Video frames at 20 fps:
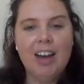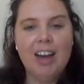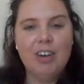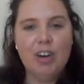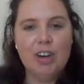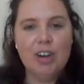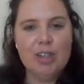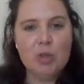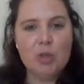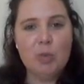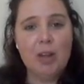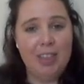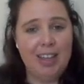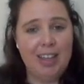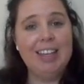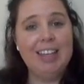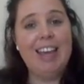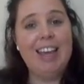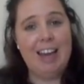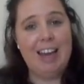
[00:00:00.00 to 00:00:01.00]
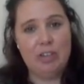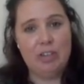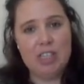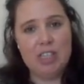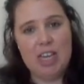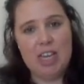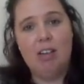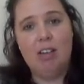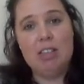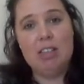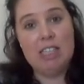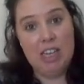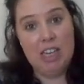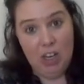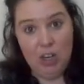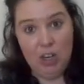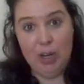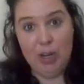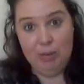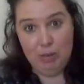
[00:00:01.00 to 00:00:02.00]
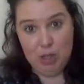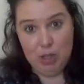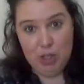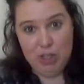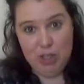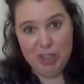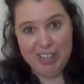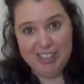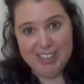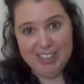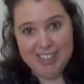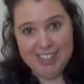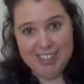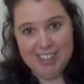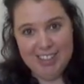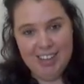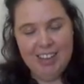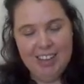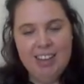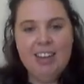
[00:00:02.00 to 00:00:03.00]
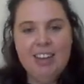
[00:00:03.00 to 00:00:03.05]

I know it's one that catches out a lot of students.